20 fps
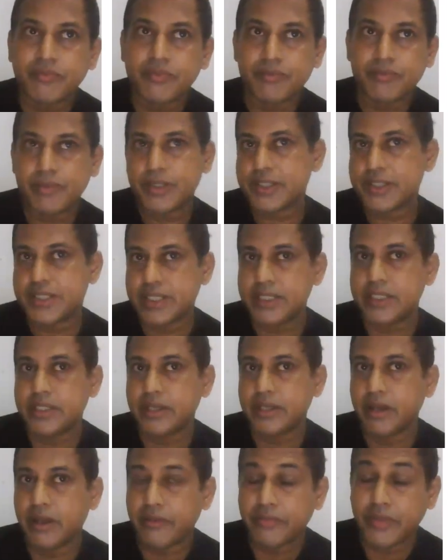because
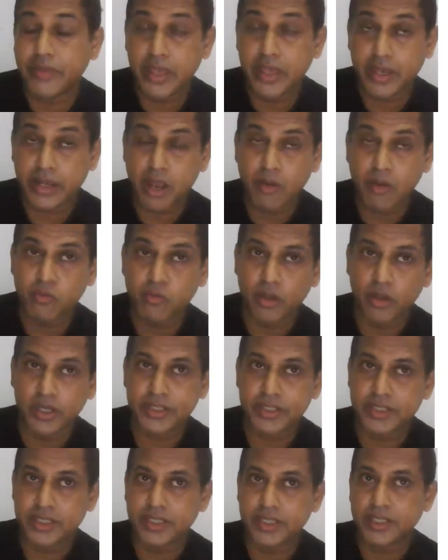they come
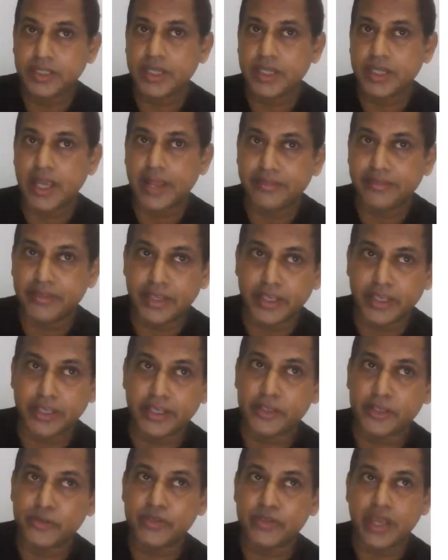voluntarily and they
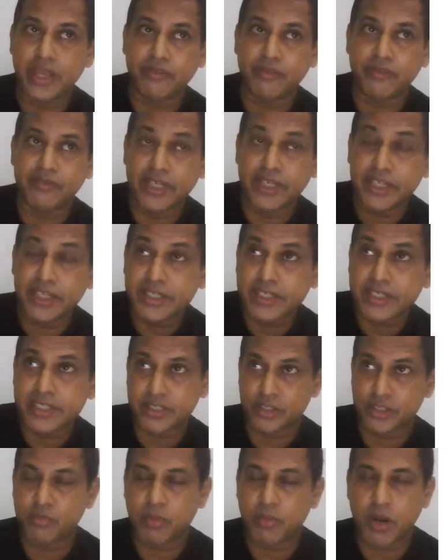give their willingness
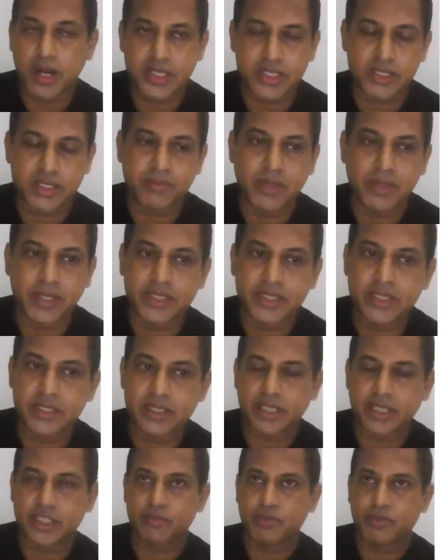to participate this
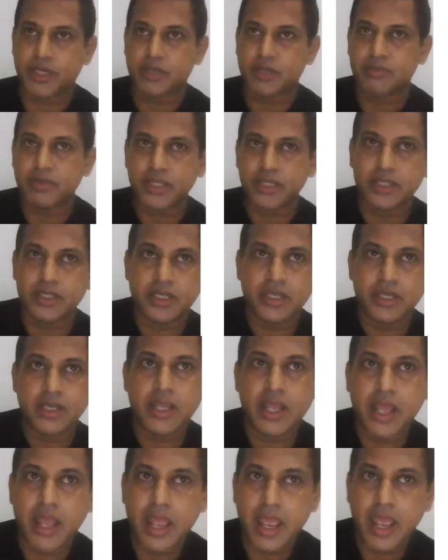experiment,
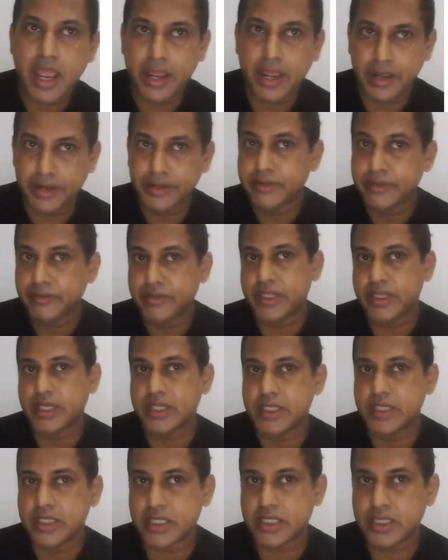and we
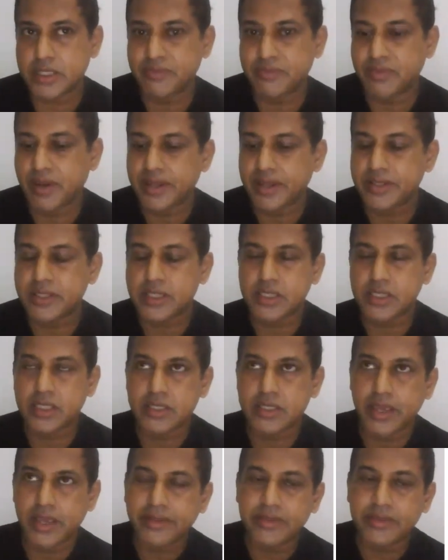can justify this
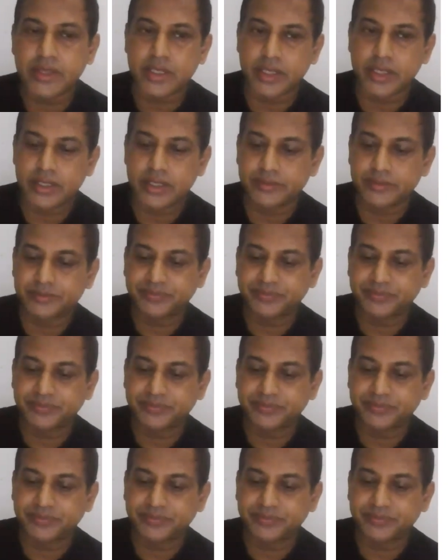is ethical.